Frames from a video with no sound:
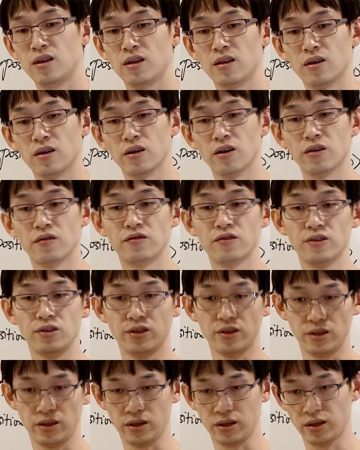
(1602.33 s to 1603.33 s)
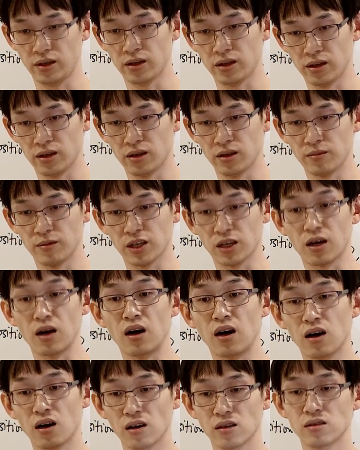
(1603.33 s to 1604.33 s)
of the
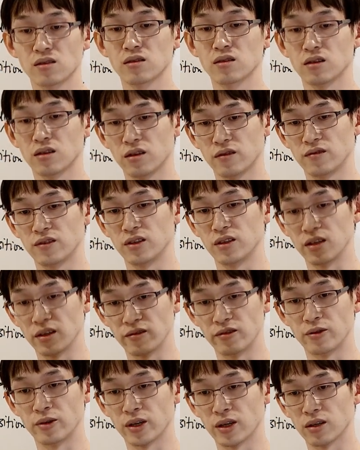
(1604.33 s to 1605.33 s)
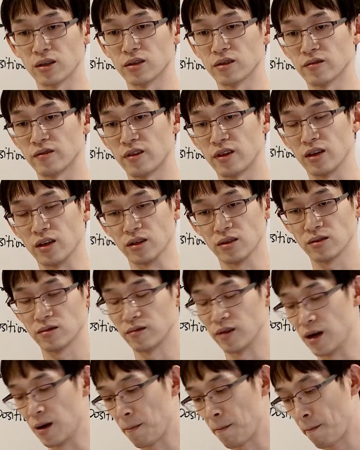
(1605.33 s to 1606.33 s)
cost of delivering a lot of things,
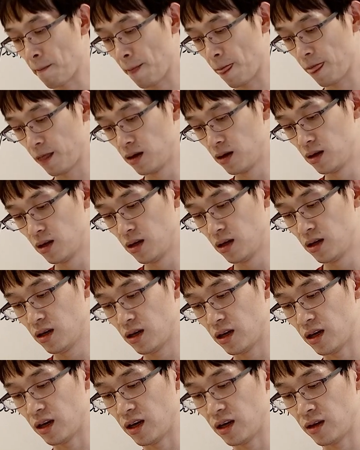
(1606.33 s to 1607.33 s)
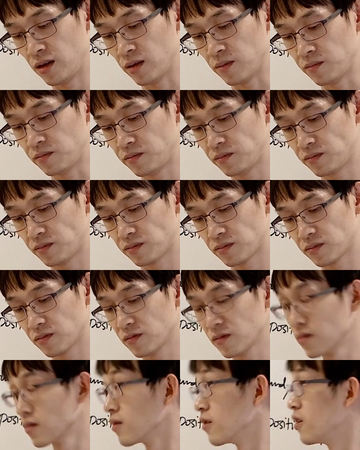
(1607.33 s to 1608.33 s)
right? And
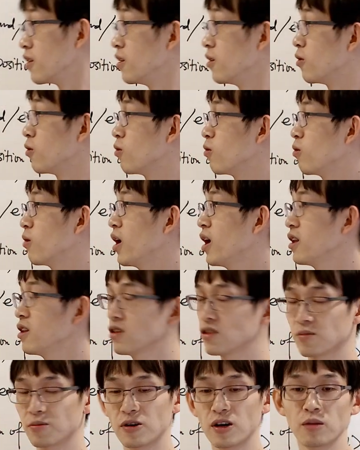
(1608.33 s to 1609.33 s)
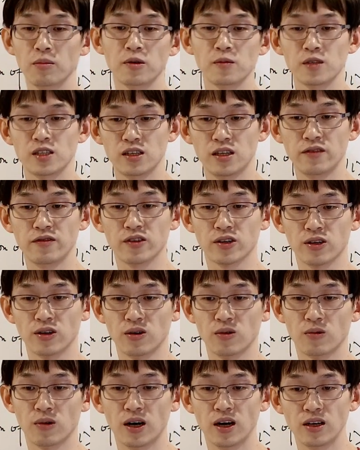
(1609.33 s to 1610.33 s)
why this problem is
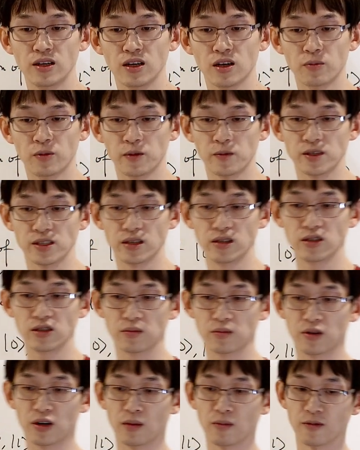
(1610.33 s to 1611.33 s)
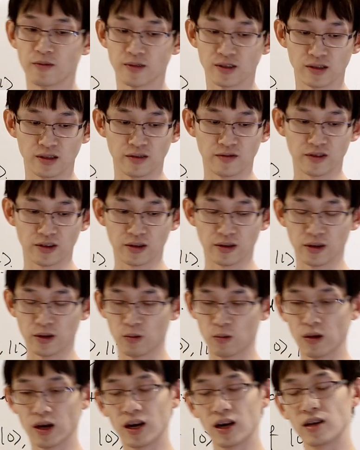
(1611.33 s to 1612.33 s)
difficult, why the optimization problem is difficult,
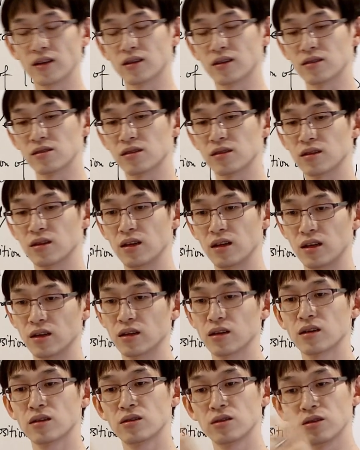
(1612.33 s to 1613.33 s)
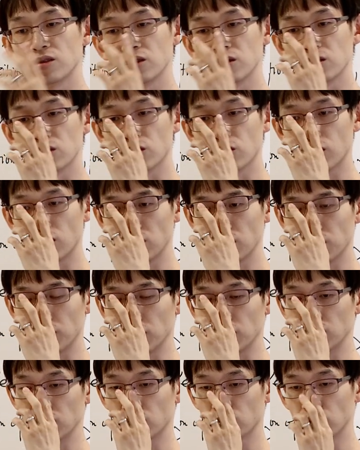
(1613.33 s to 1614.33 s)
and why does it link to
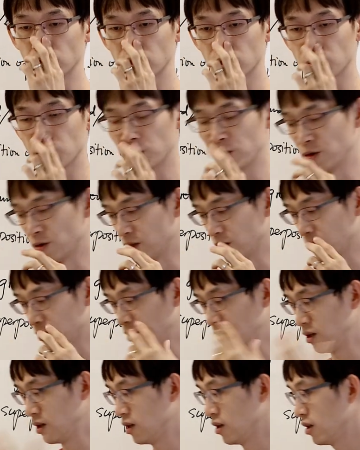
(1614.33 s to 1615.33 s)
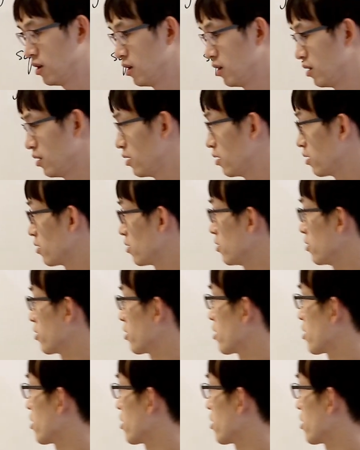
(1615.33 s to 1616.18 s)
quantum computing? You can